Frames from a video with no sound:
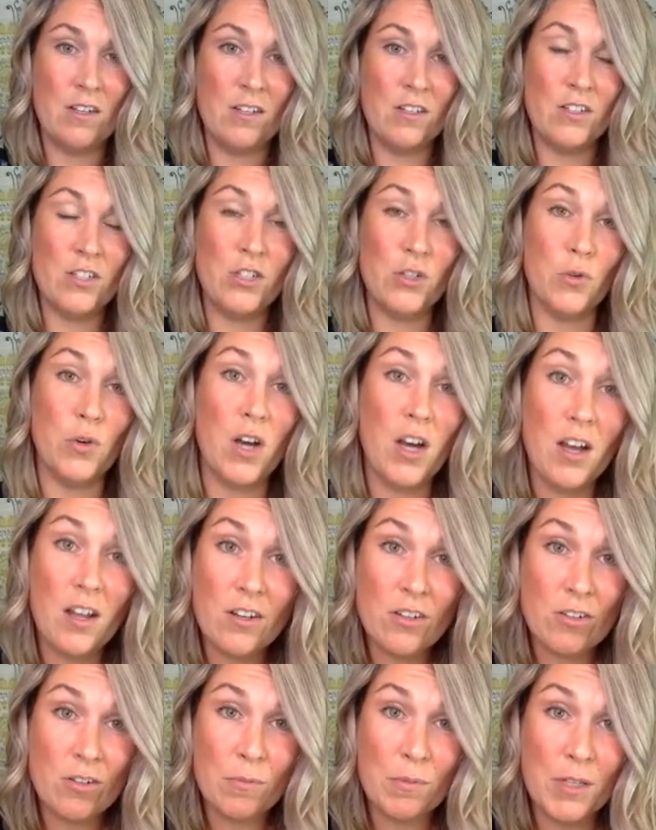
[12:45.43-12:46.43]
to
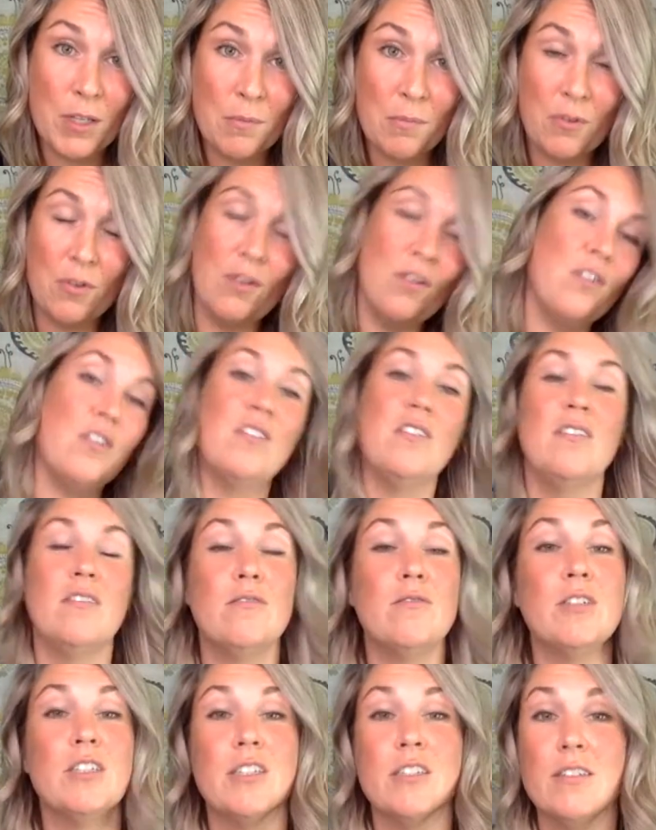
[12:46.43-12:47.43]
100 people,
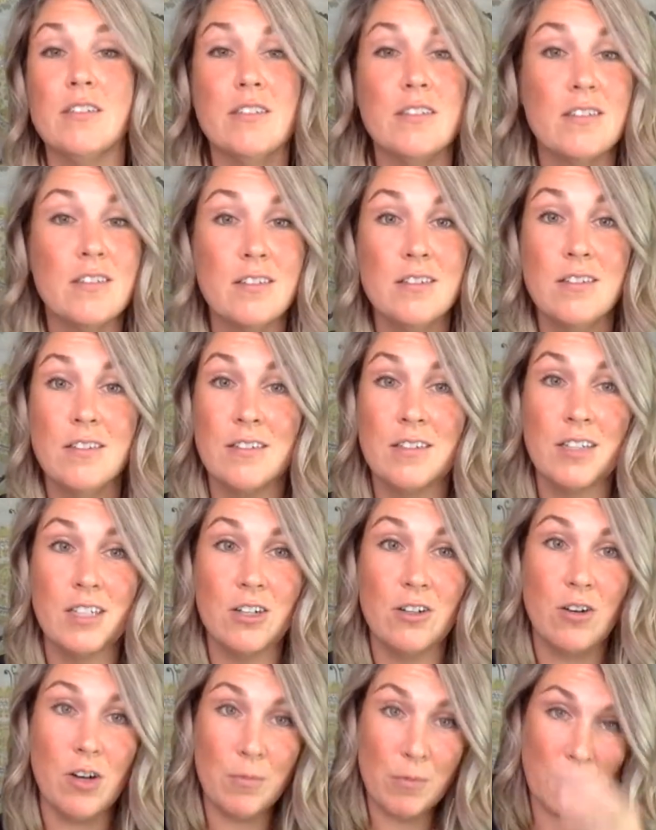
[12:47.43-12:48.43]
which is, you know,
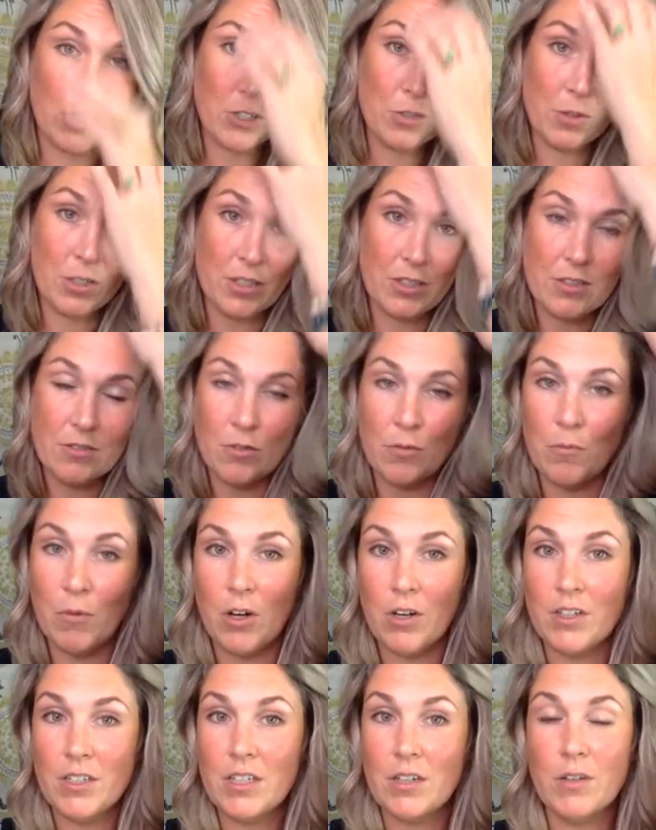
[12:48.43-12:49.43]
I'm not doing this for
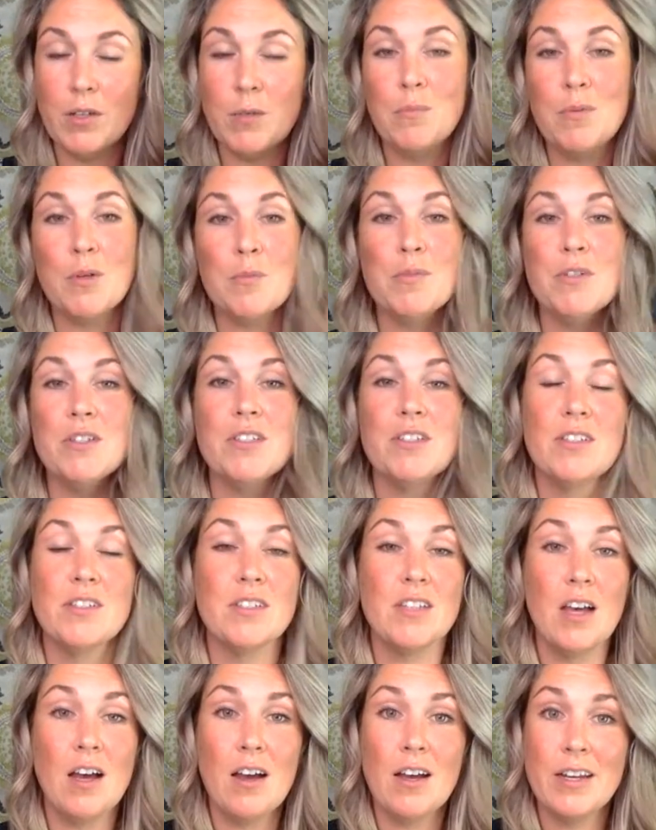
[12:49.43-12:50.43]
monetary purposes.
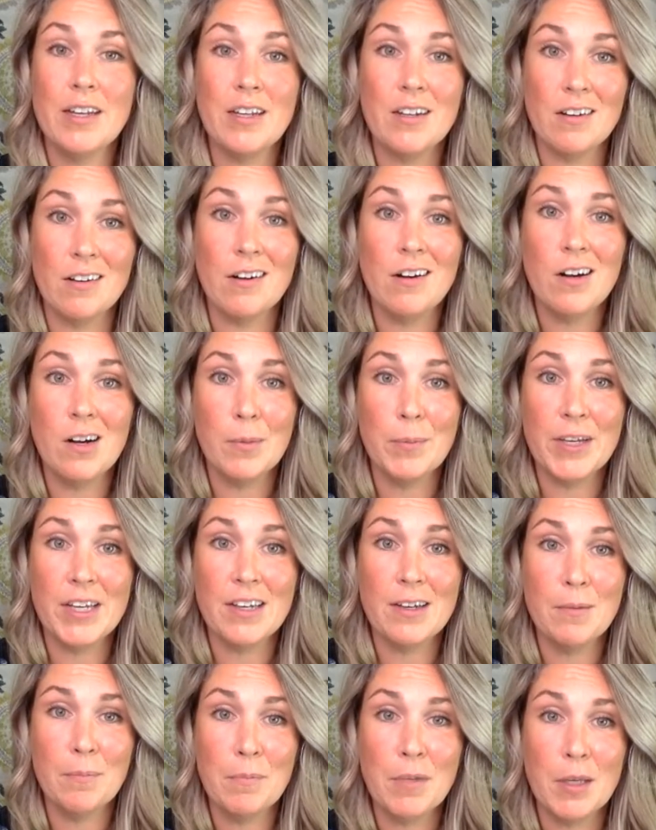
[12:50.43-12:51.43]
I need a hobby,
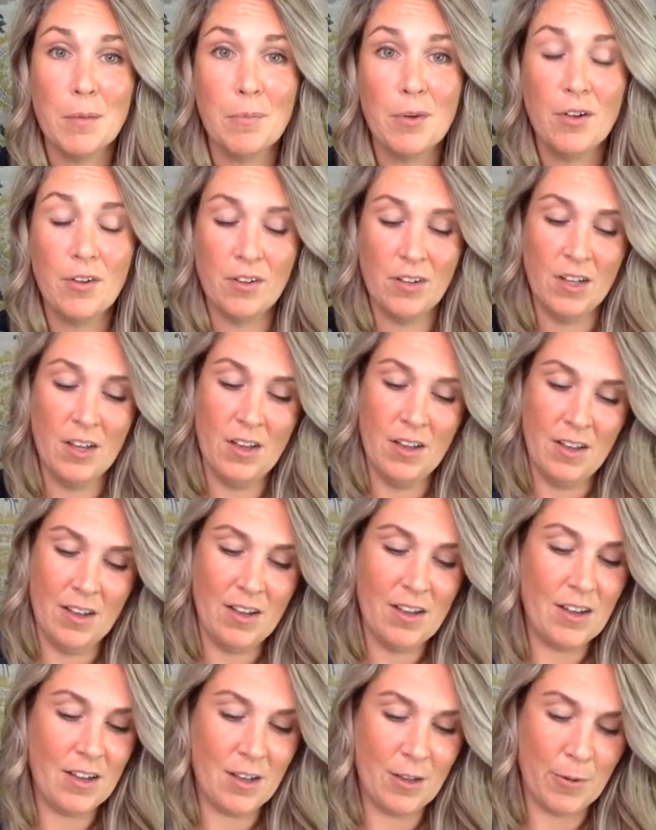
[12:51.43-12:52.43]
people.
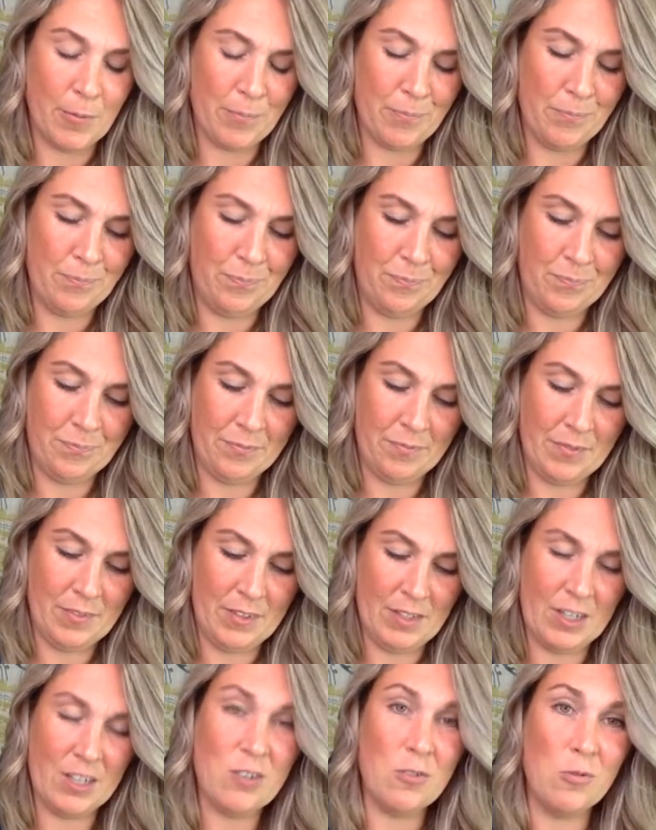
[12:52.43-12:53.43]
I
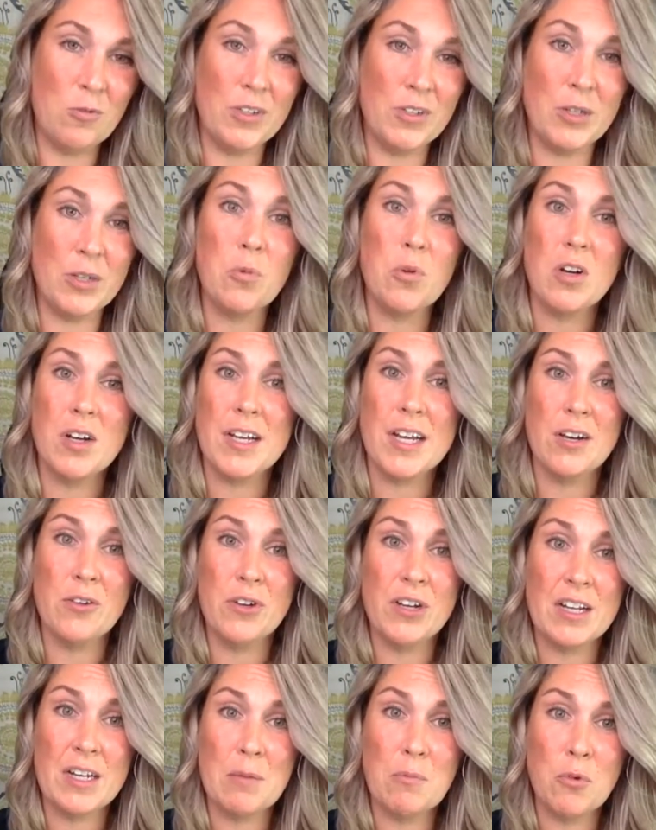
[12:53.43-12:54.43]
don't really work out
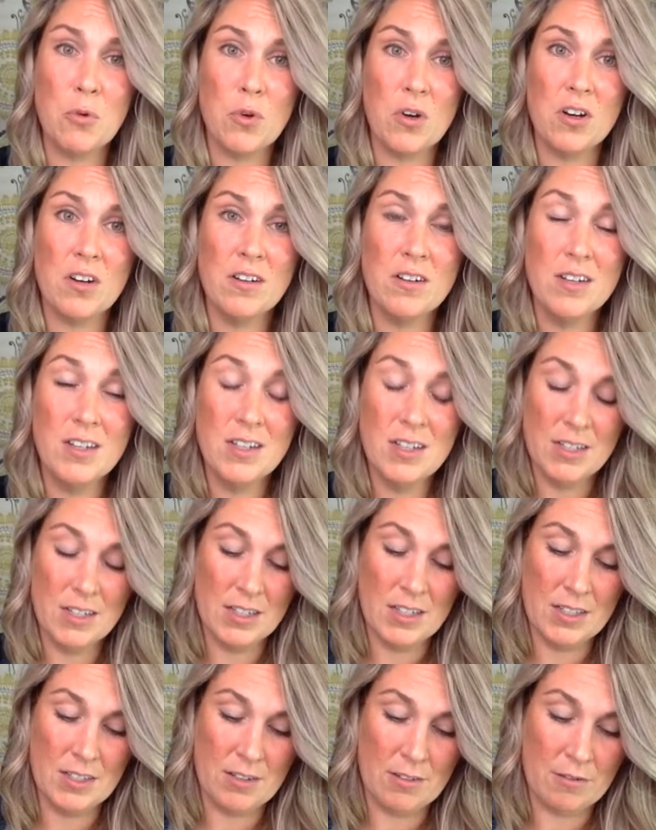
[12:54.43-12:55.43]
anymore
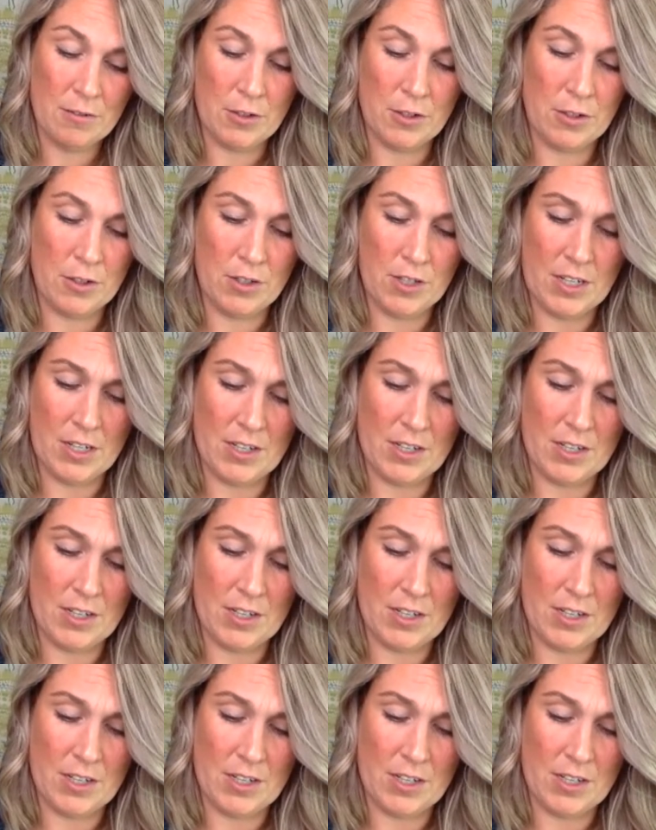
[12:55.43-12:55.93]
for